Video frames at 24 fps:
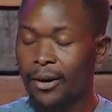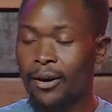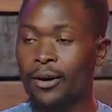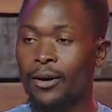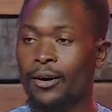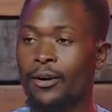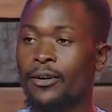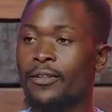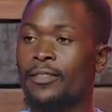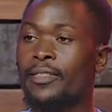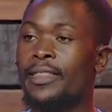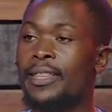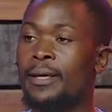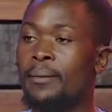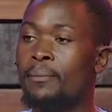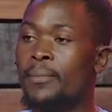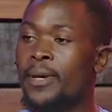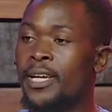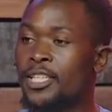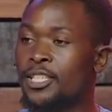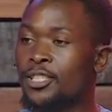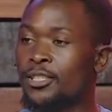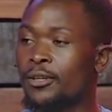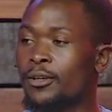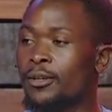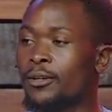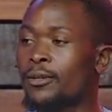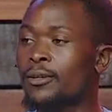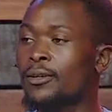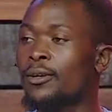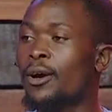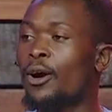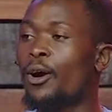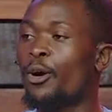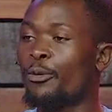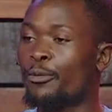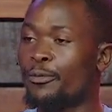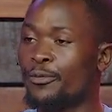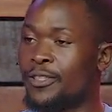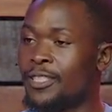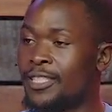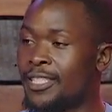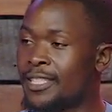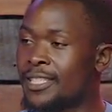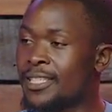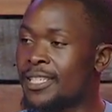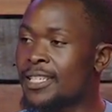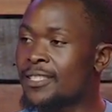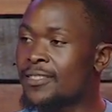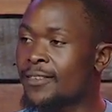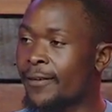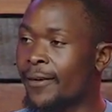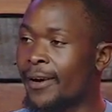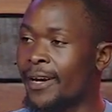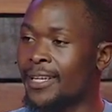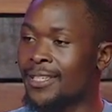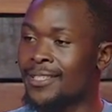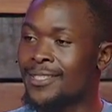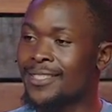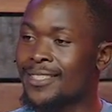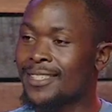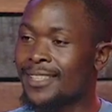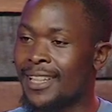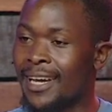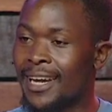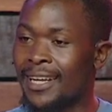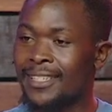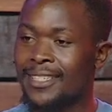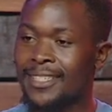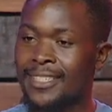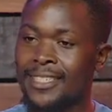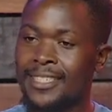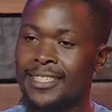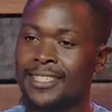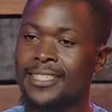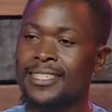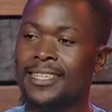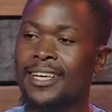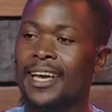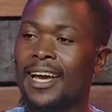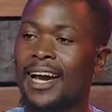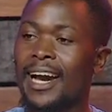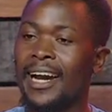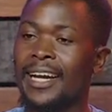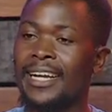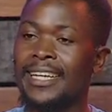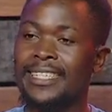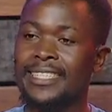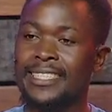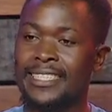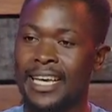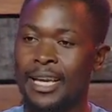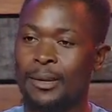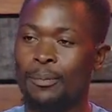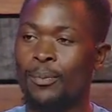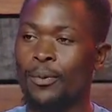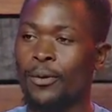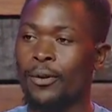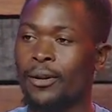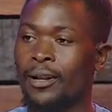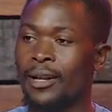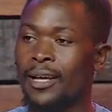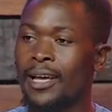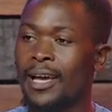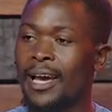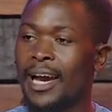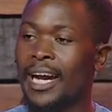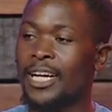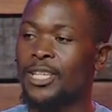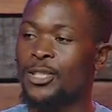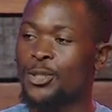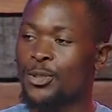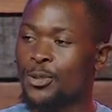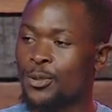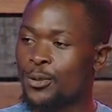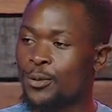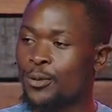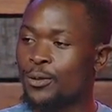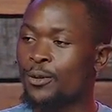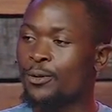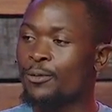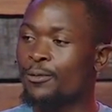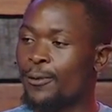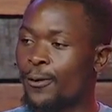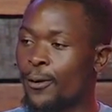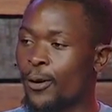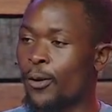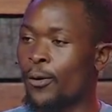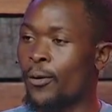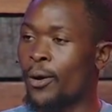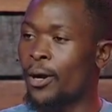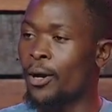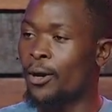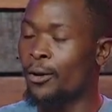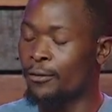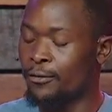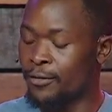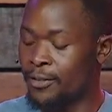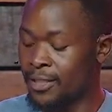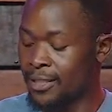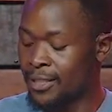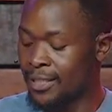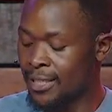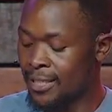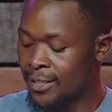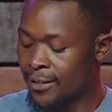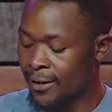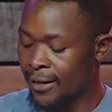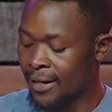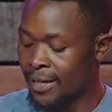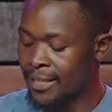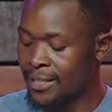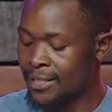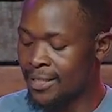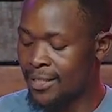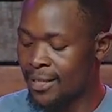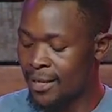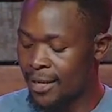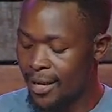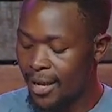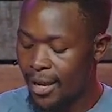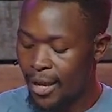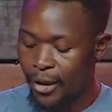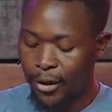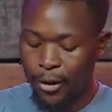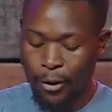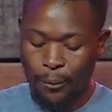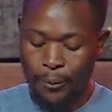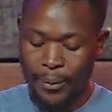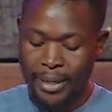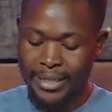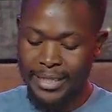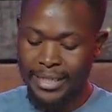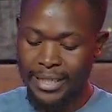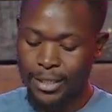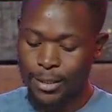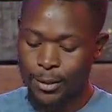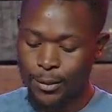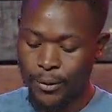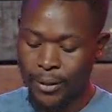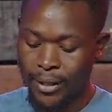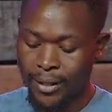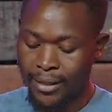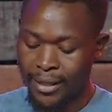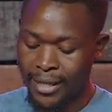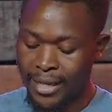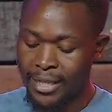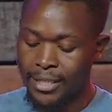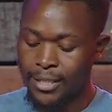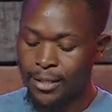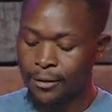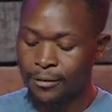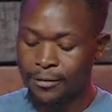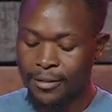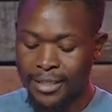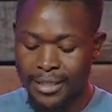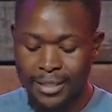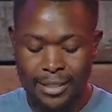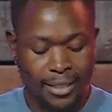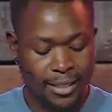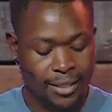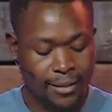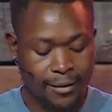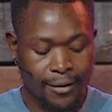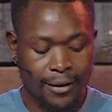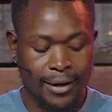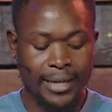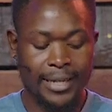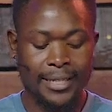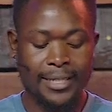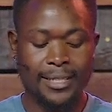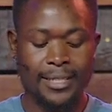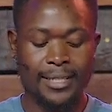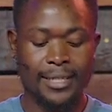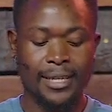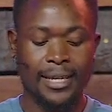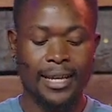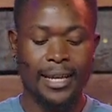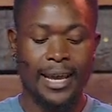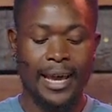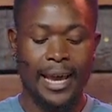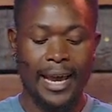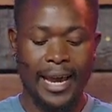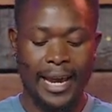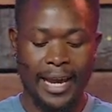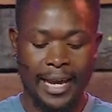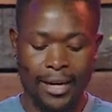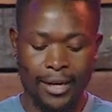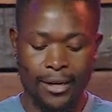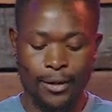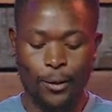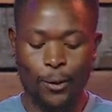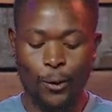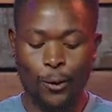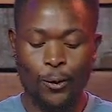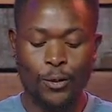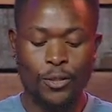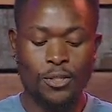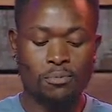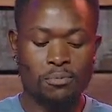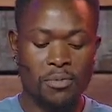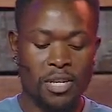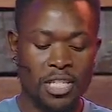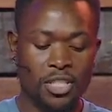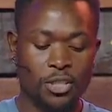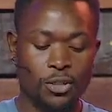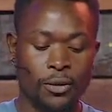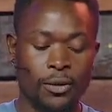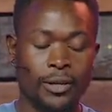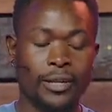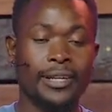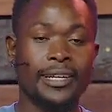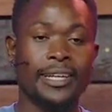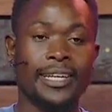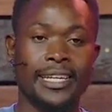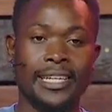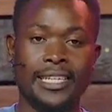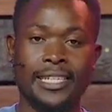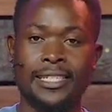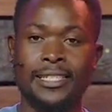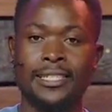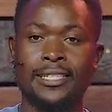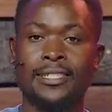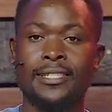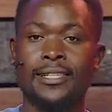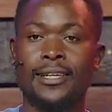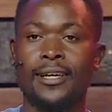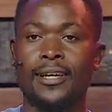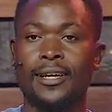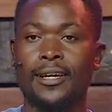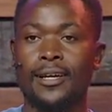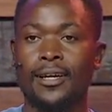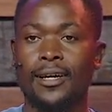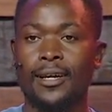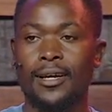or the mission of Jesus Christ. That is a disciple, a true follower of Jesus Christ, committed to the things of Jesus Christ, and whose mission is